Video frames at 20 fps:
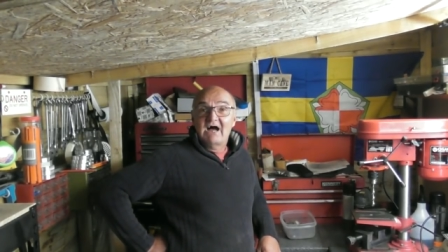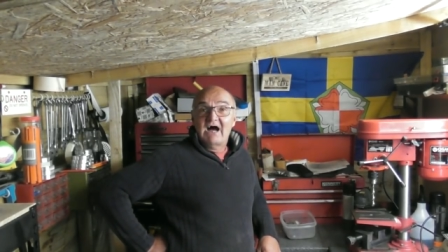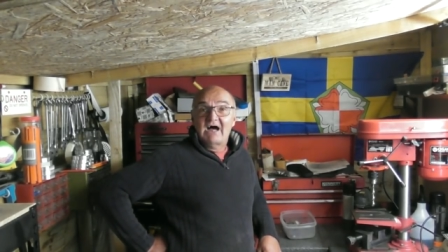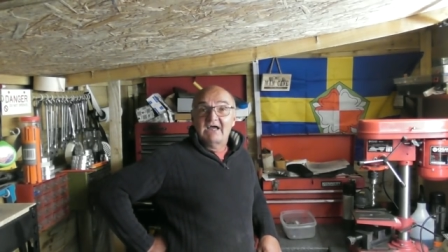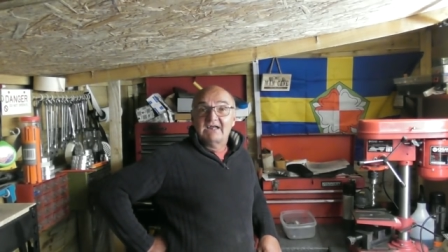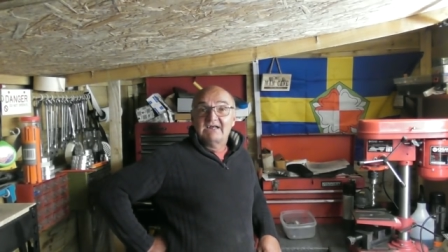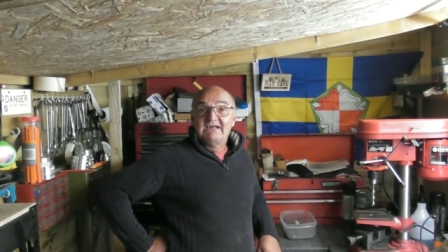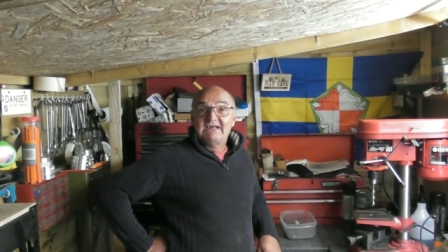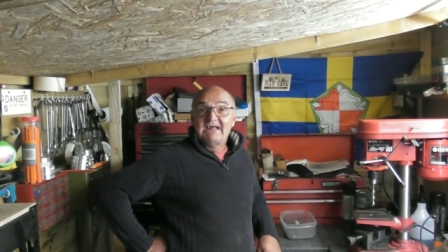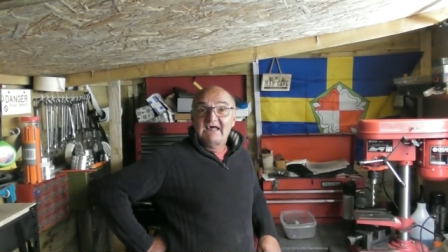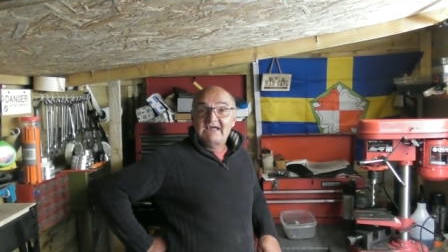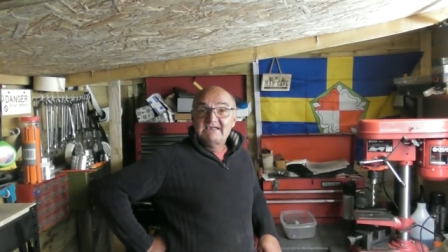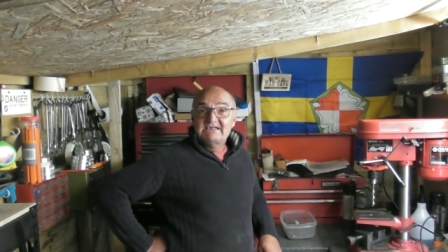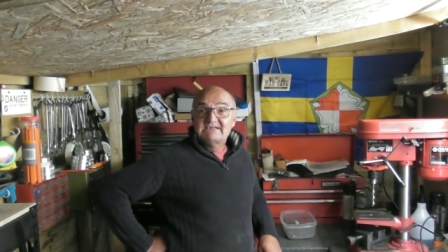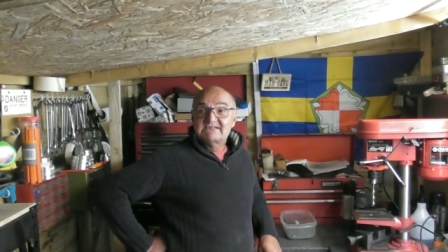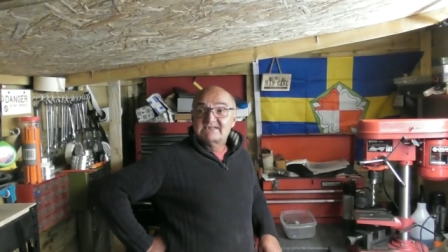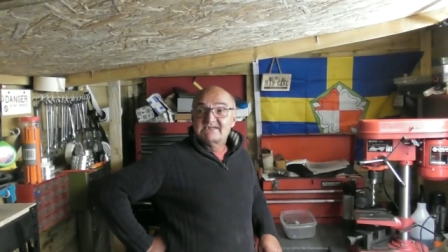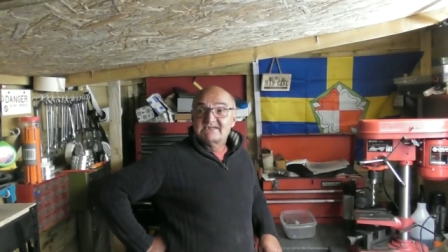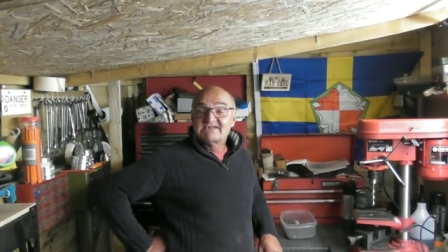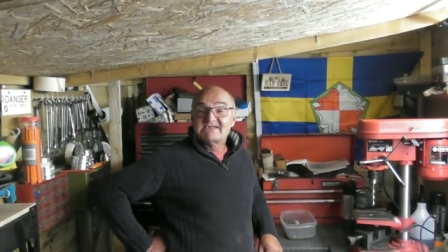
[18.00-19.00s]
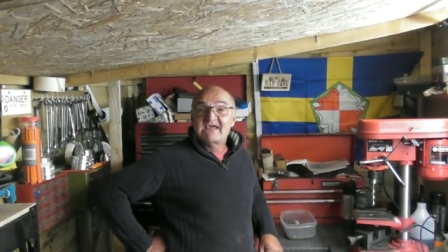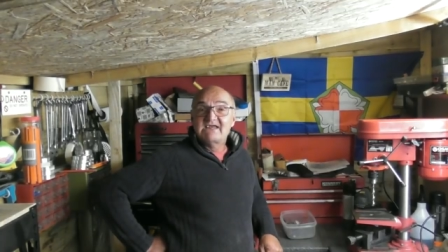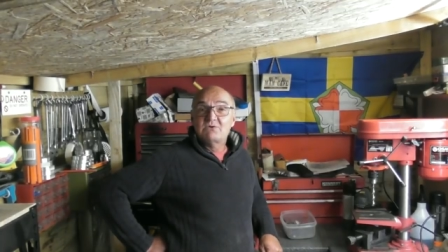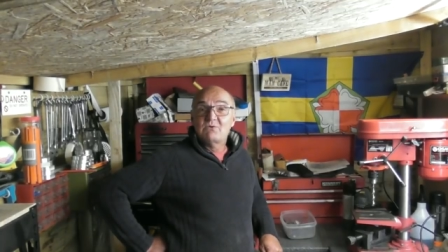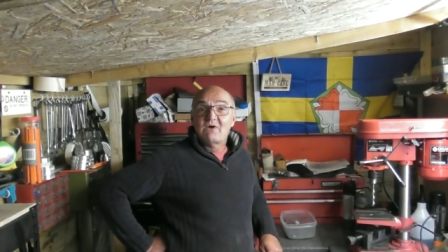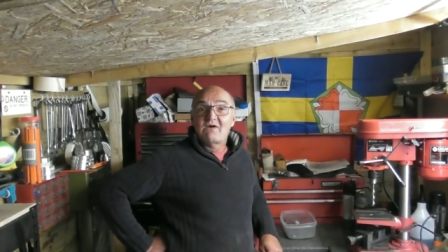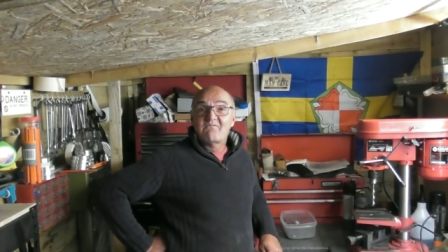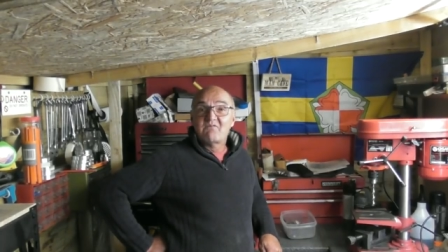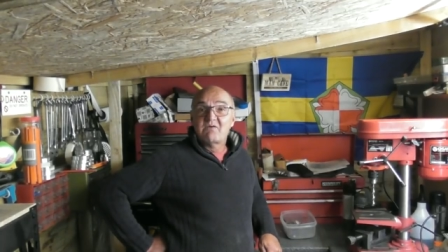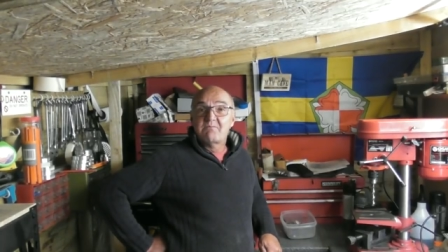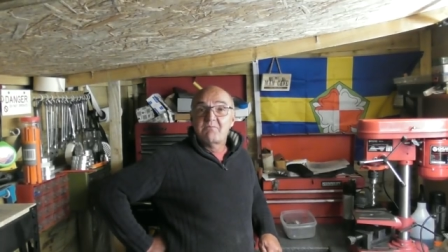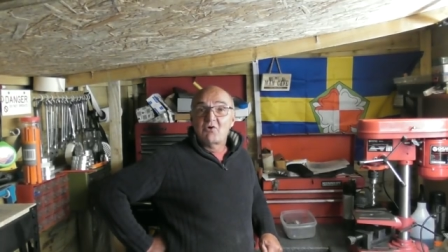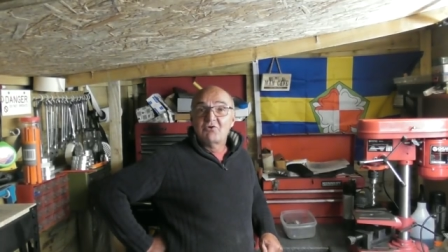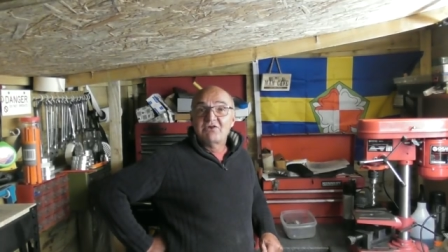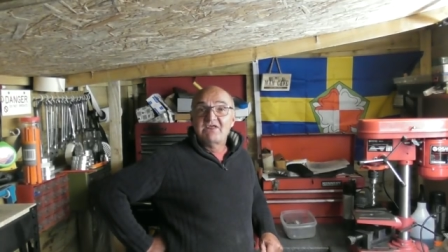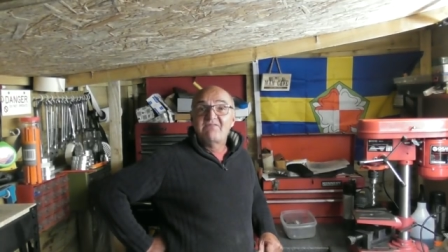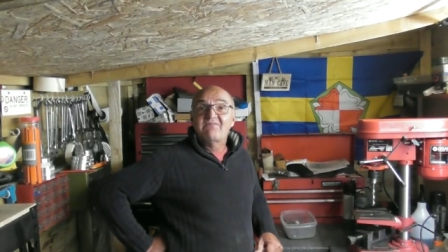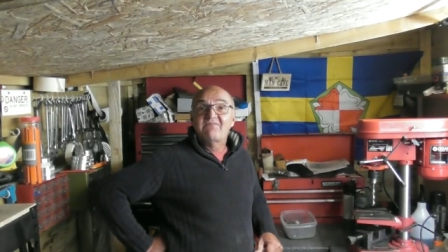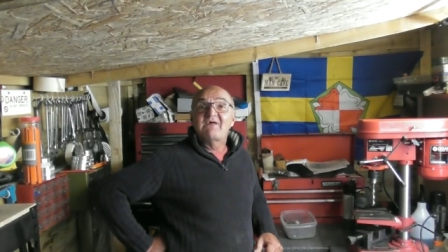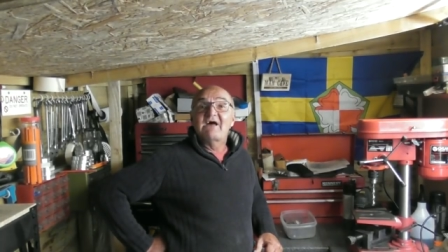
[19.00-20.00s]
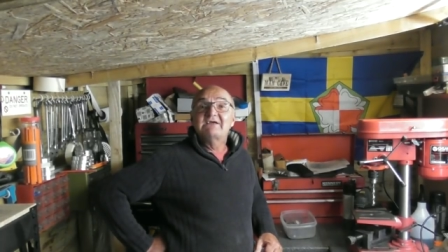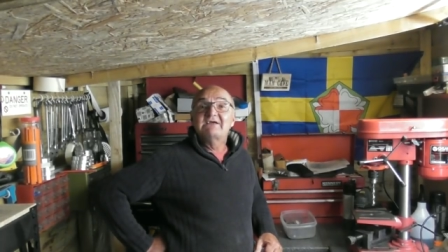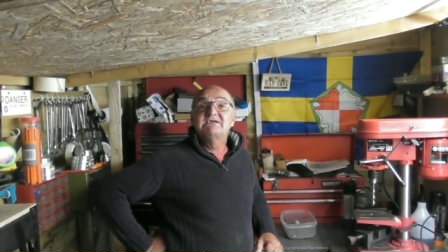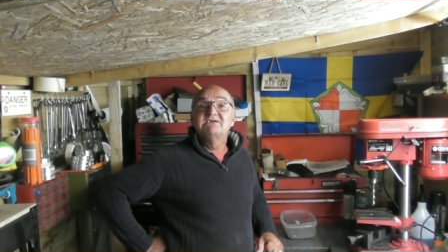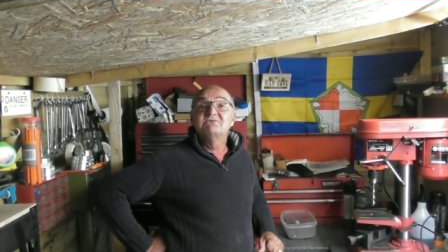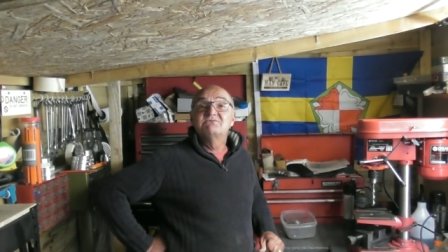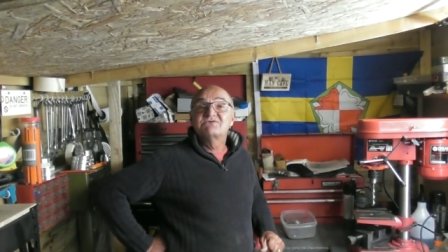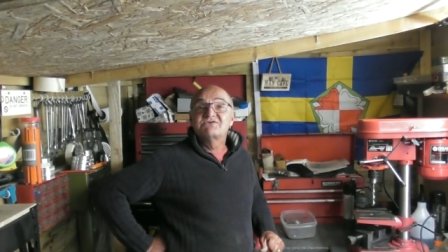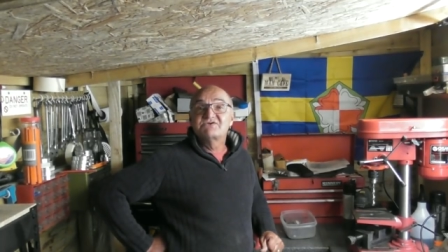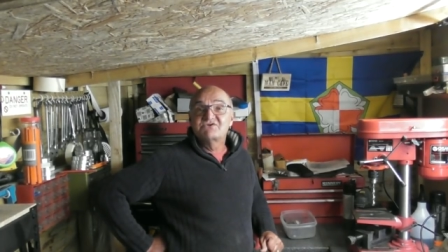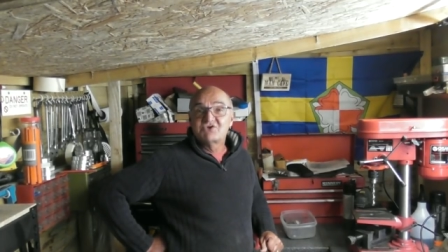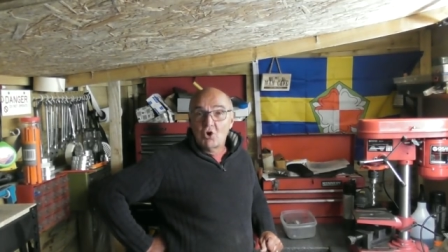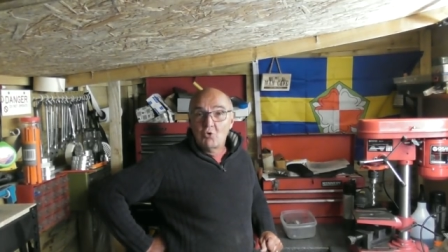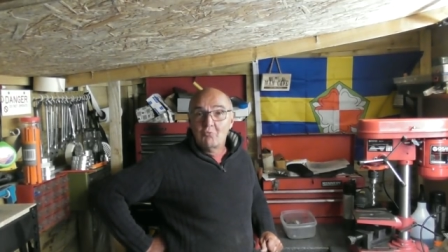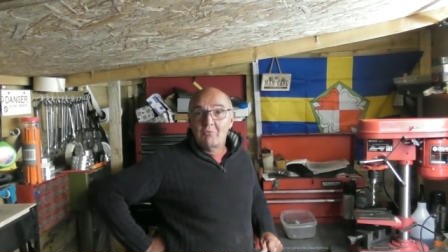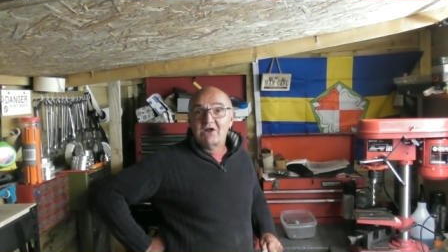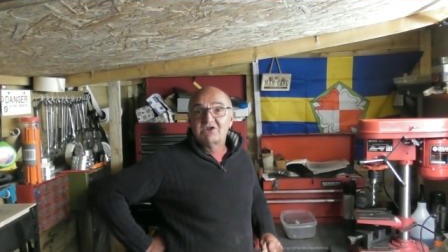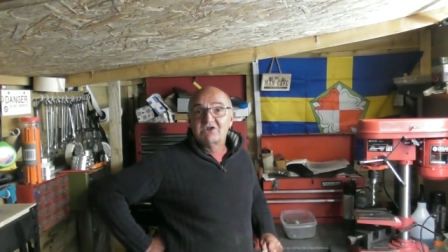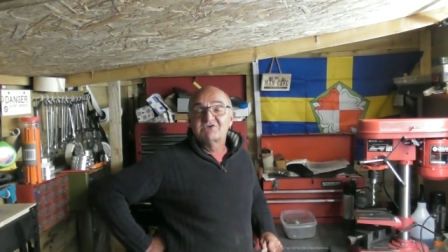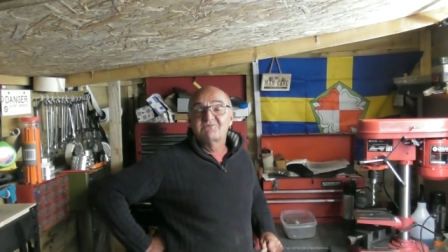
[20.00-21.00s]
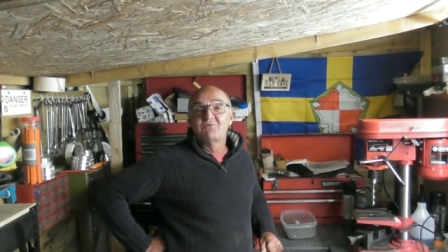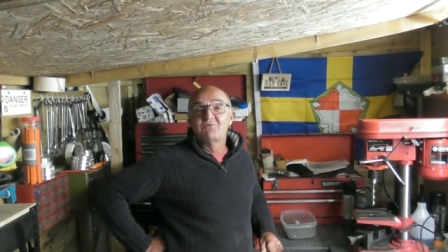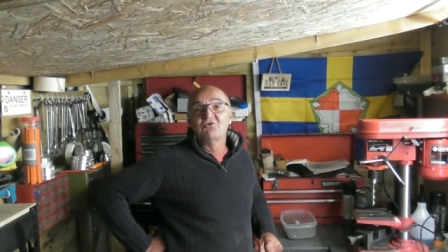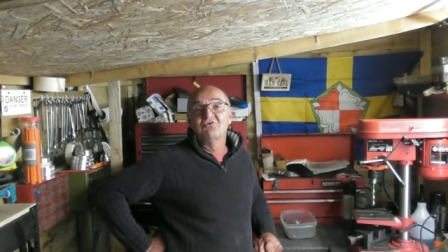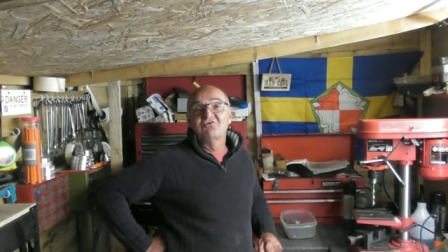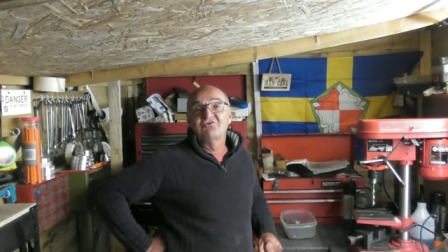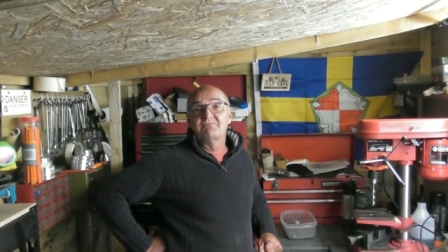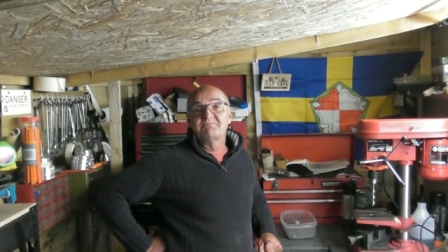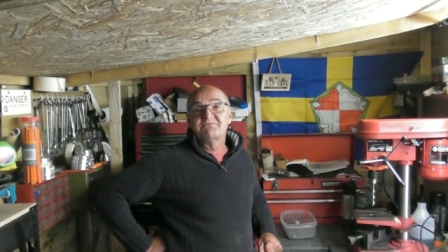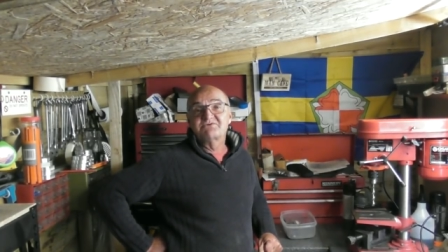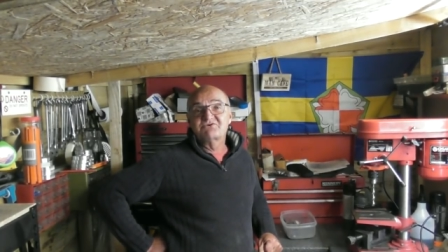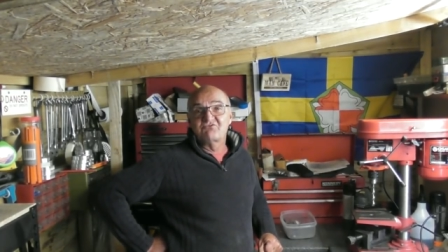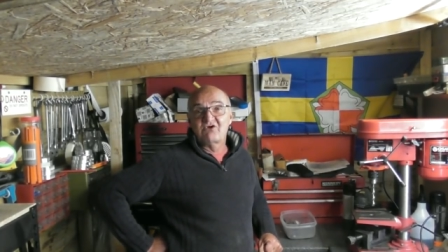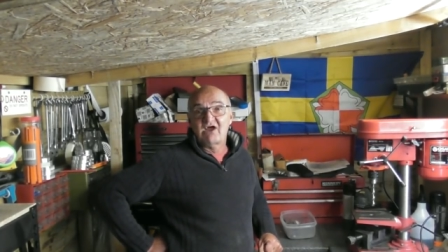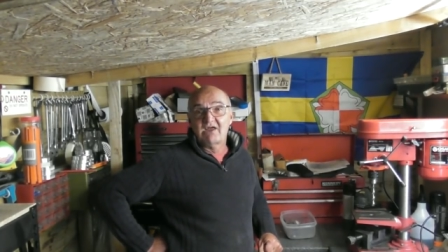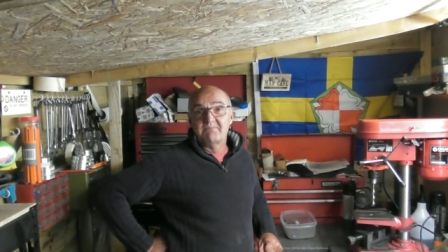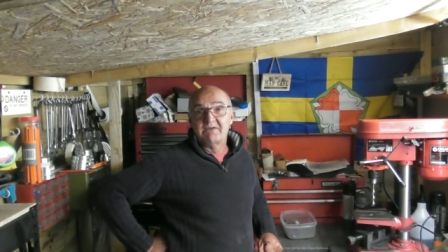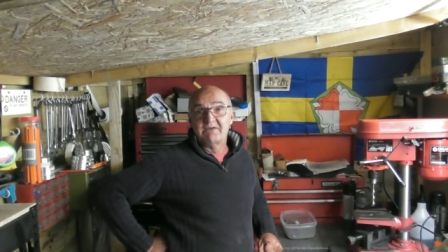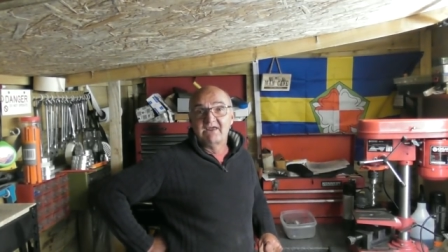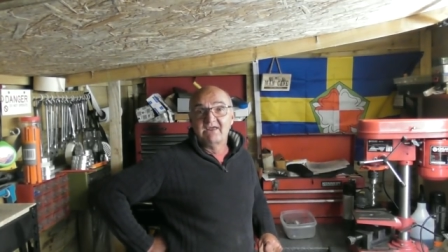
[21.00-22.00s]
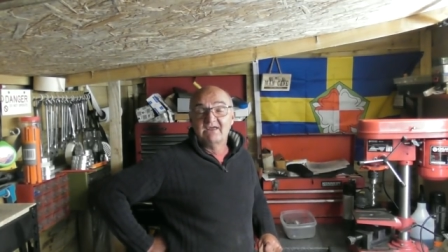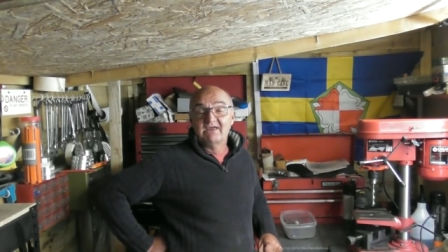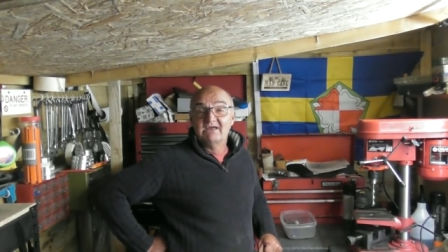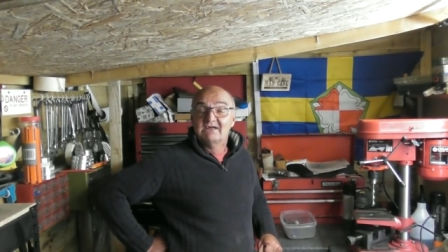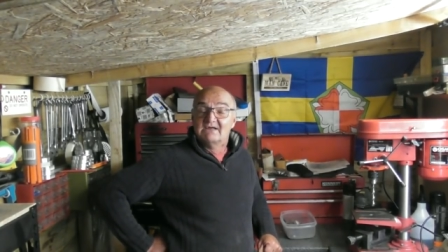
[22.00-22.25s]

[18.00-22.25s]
I'd like to say to everybody thank you so much for subscribing.